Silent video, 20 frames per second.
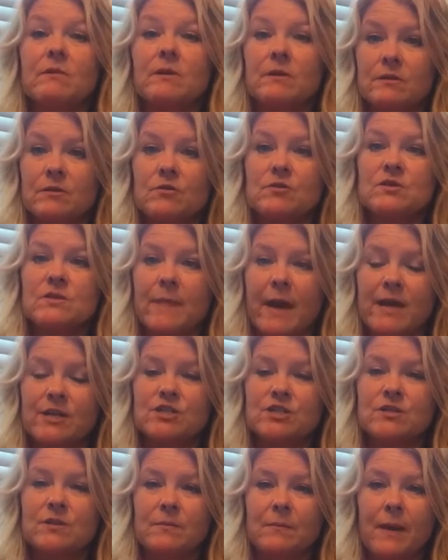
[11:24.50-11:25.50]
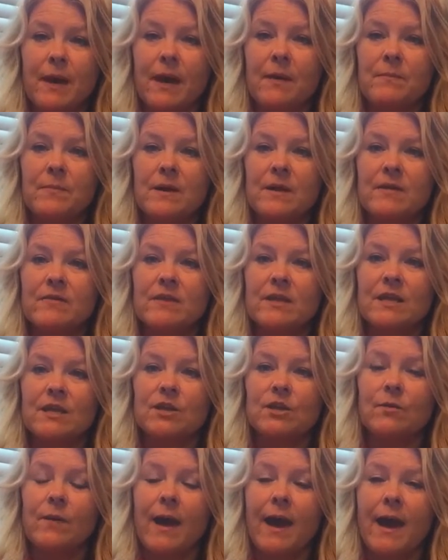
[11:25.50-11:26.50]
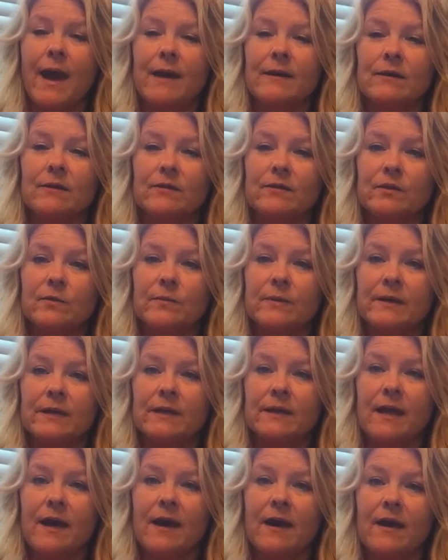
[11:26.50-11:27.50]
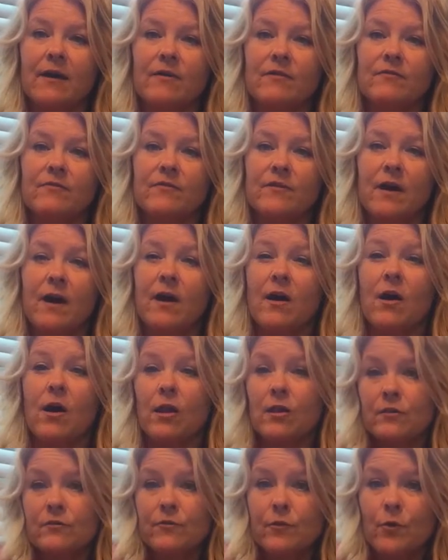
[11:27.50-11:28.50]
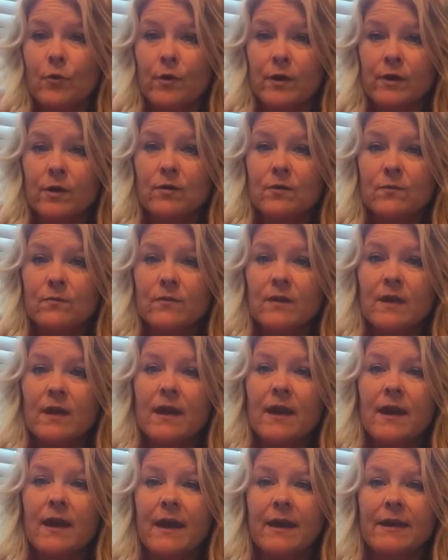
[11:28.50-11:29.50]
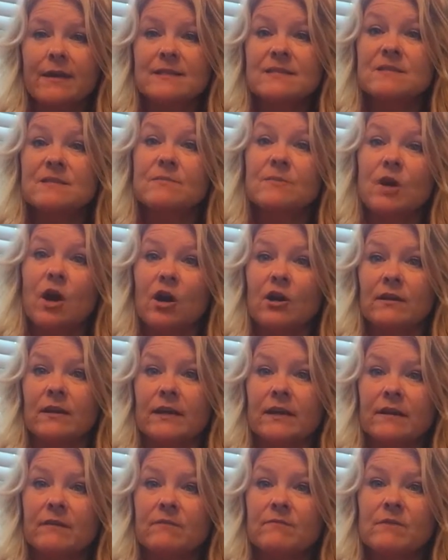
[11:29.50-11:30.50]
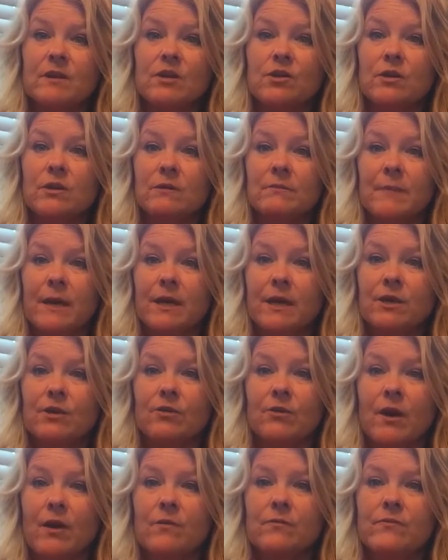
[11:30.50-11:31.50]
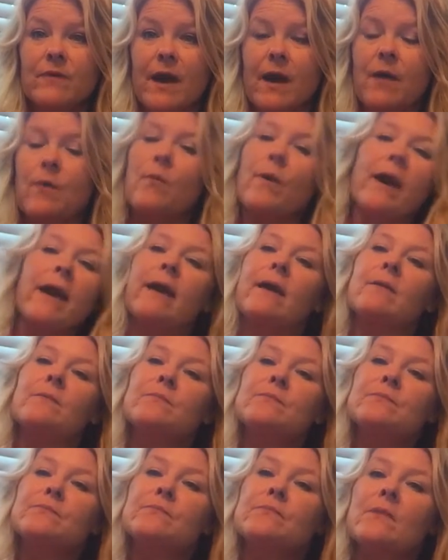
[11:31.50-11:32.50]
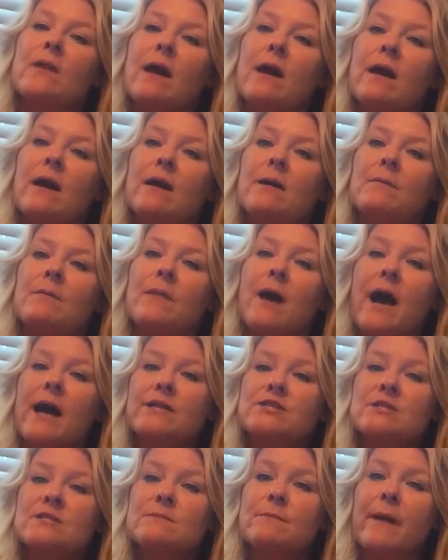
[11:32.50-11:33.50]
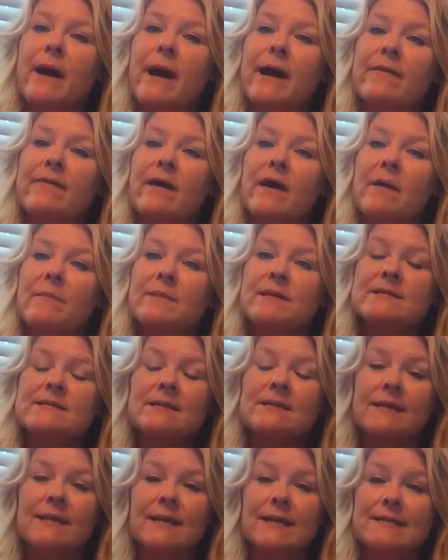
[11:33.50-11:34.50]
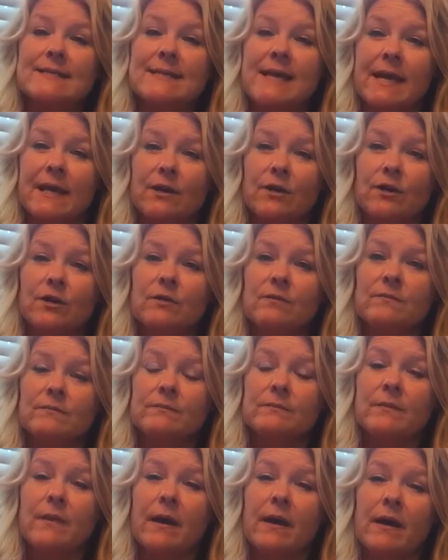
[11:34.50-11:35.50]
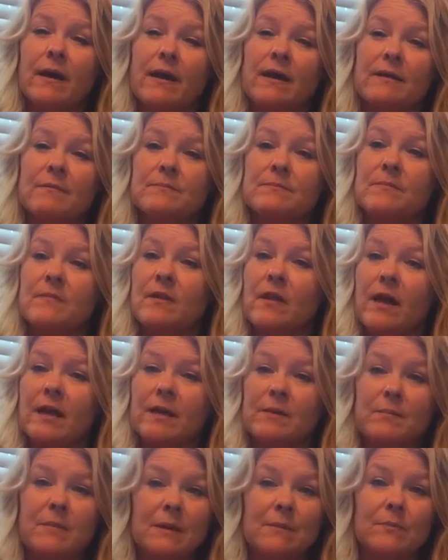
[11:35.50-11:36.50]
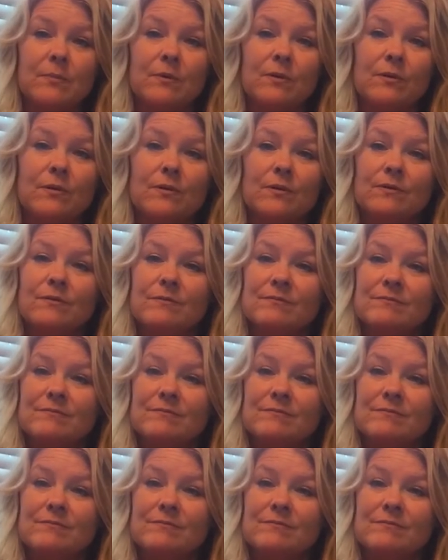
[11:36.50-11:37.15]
you smash them up, and then you add a little bit of olive oil and some garlic, and you could make your own that way. I just buy the hummus in a container. A lot of people